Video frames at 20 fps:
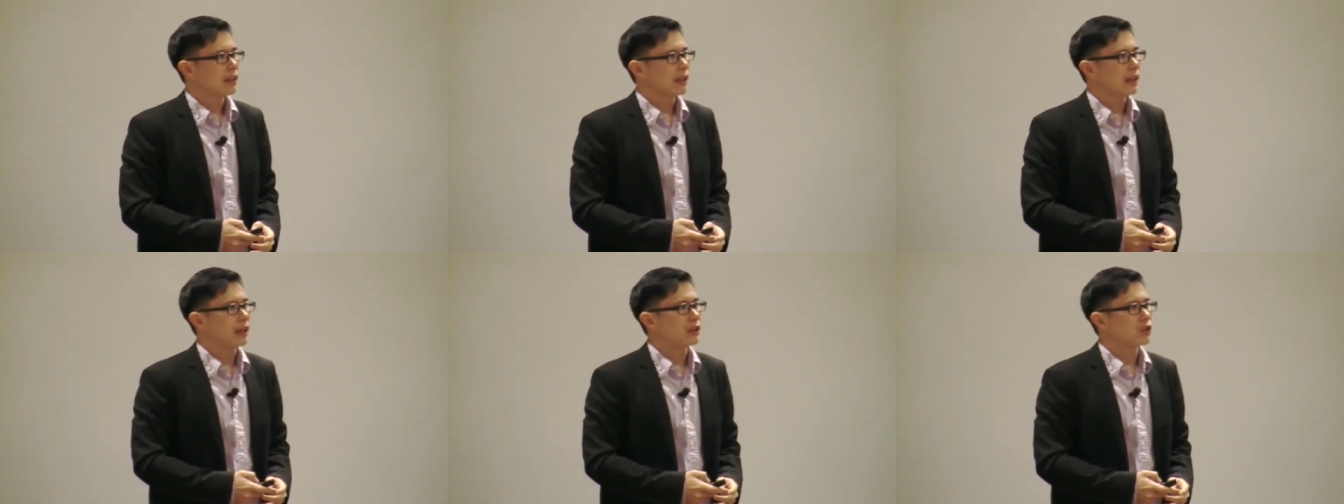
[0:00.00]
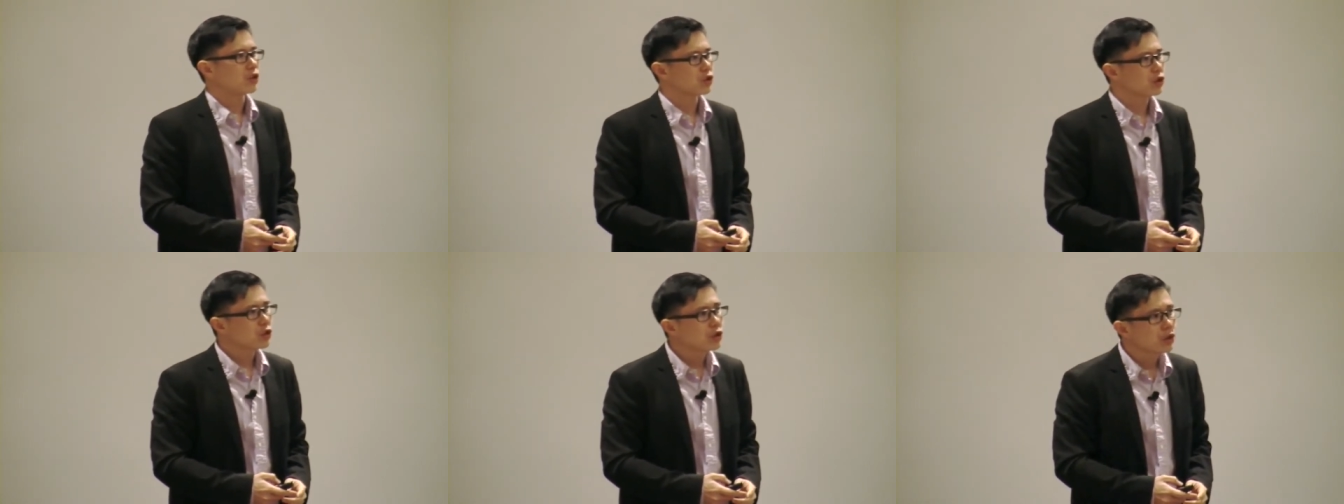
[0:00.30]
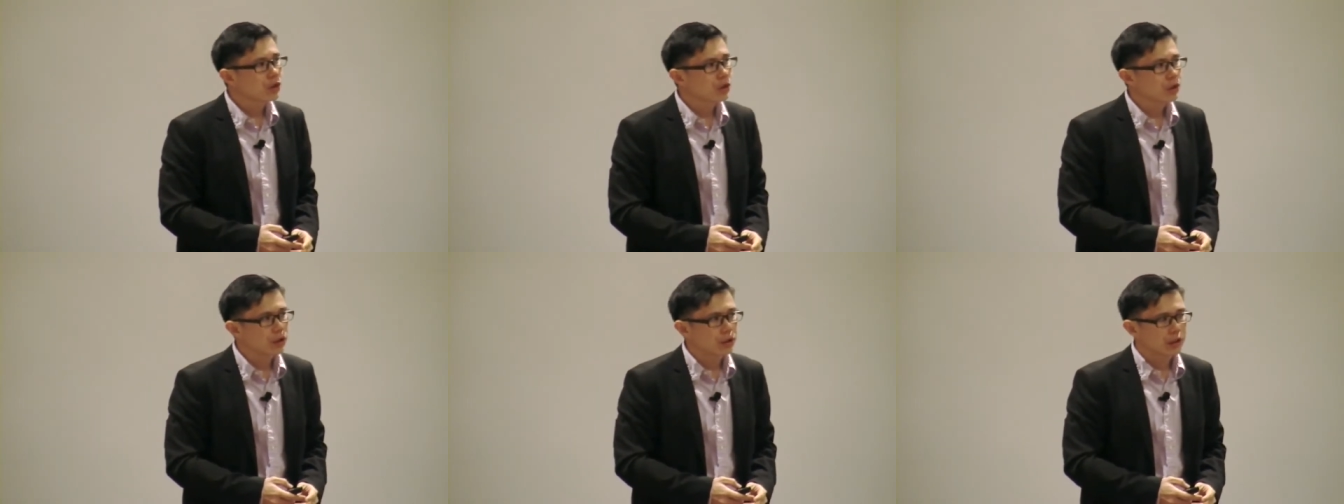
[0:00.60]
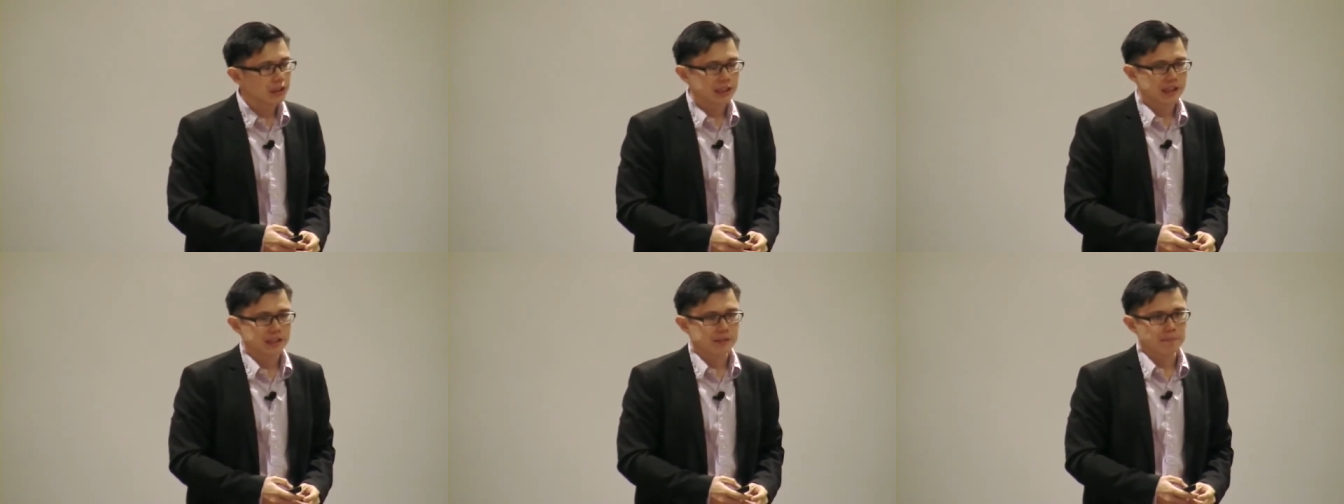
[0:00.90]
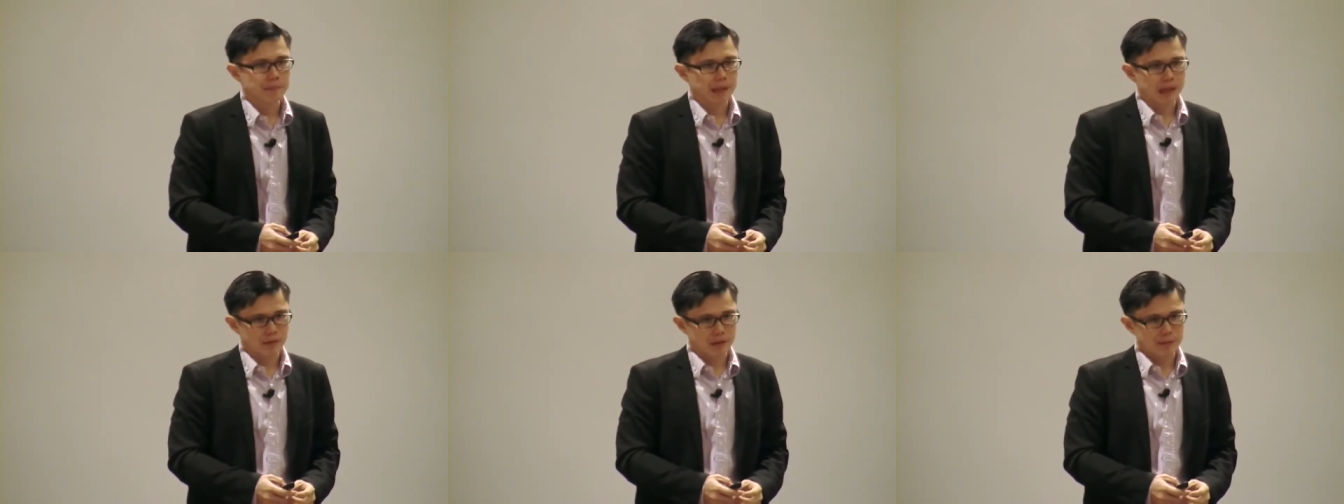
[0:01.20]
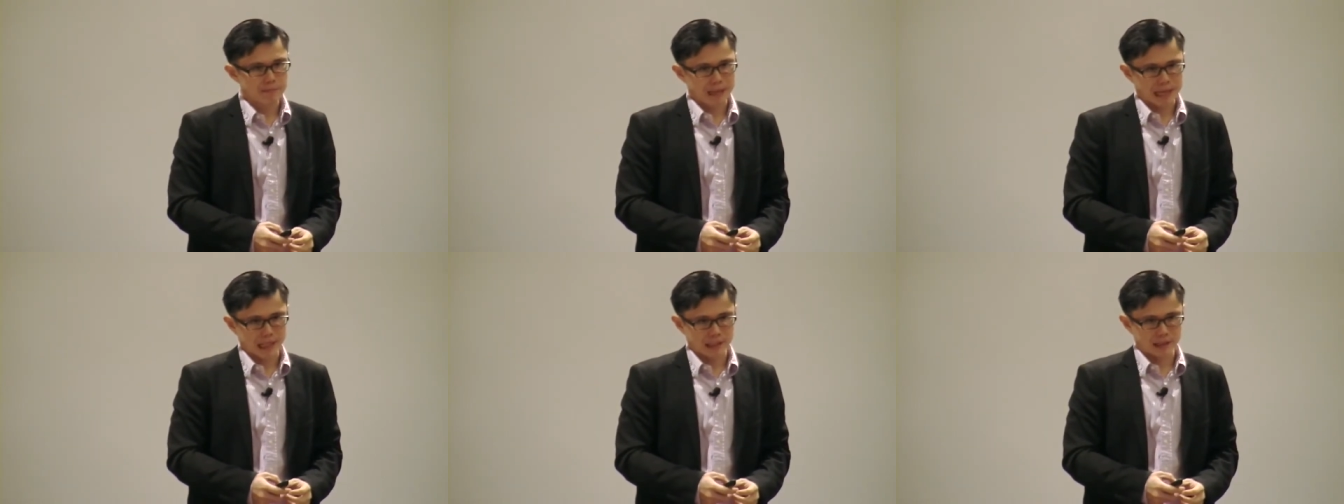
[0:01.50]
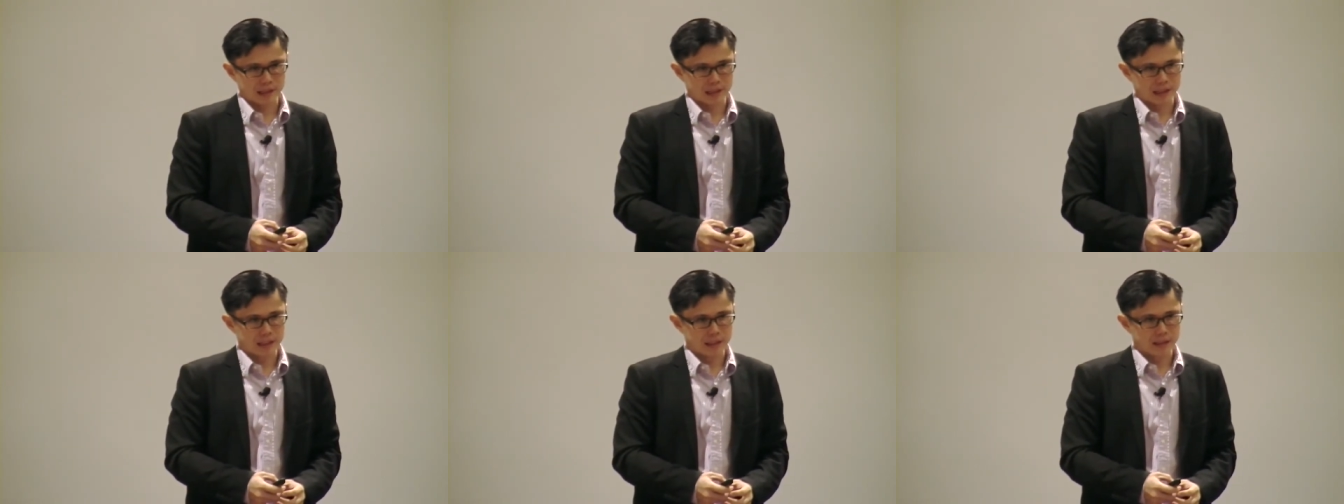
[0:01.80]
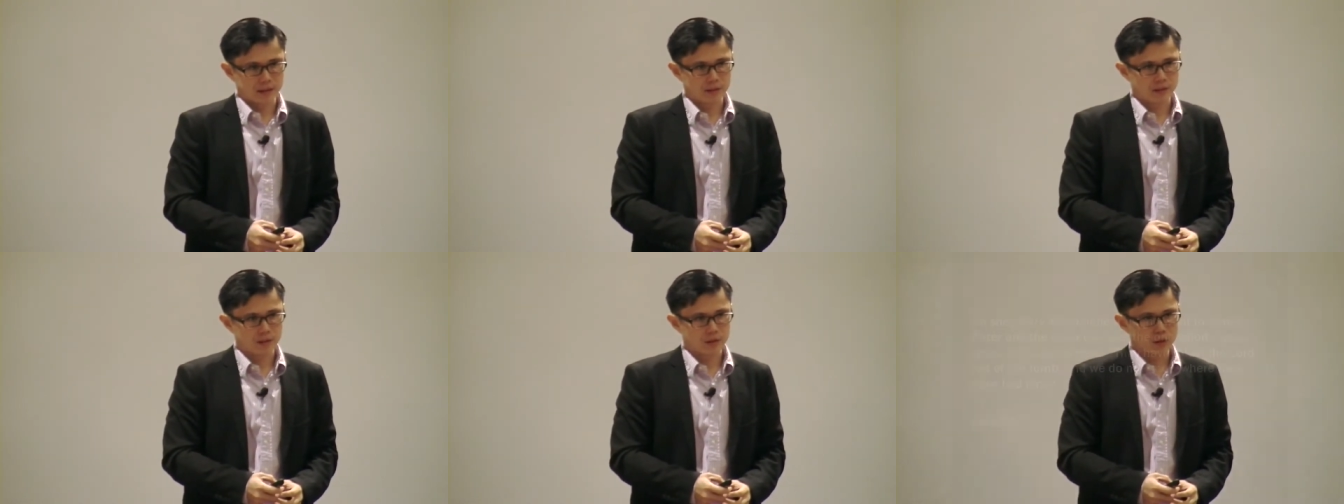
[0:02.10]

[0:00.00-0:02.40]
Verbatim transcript: and she is Mary Magdalene.